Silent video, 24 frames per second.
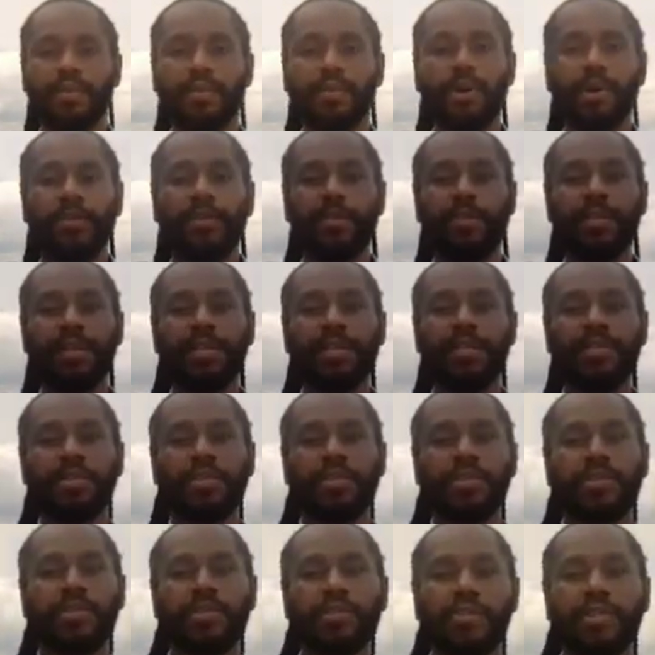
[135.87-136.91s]
We have to begin to
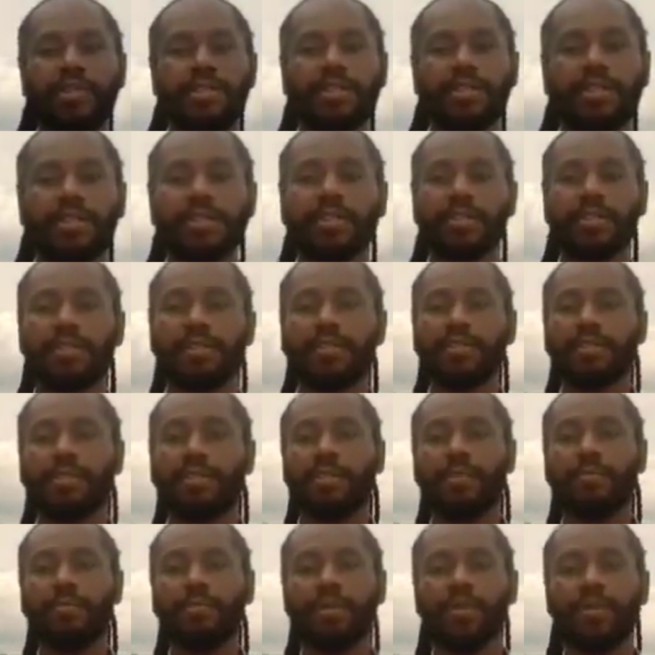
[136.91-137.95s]
create
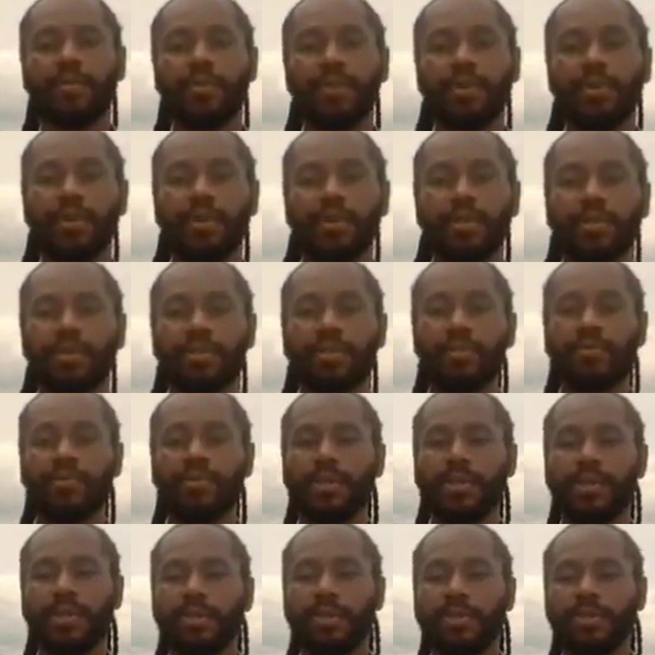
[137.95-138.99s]
something
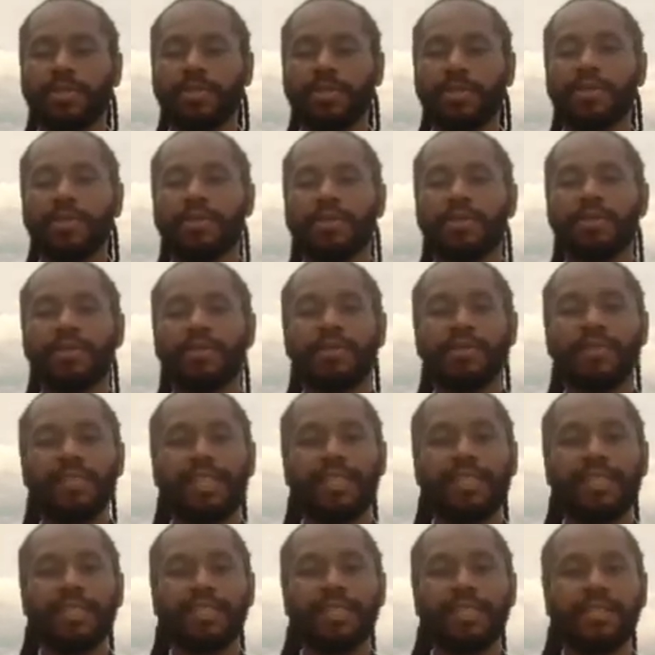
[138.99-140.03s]
within us
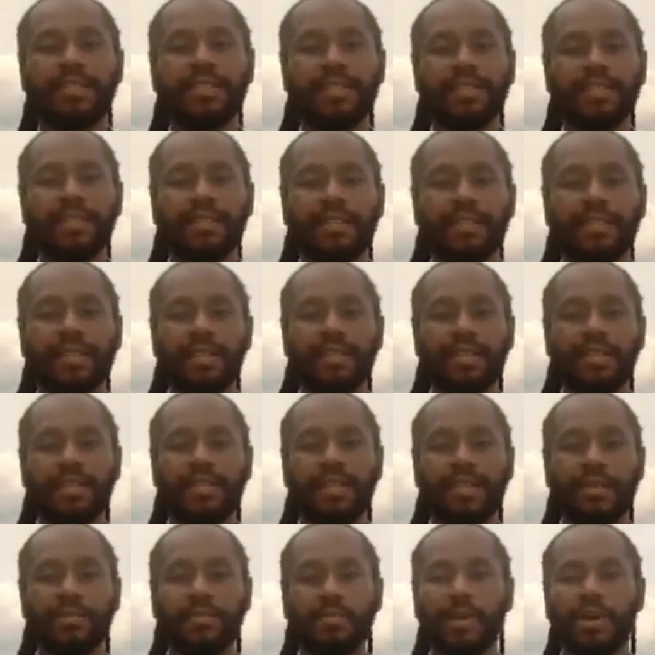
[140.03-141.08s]

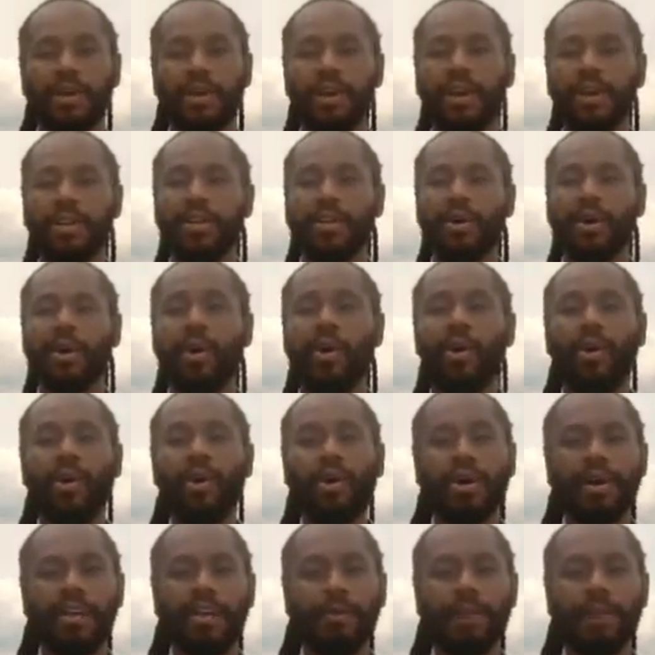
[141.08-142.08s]
that we call the hunger.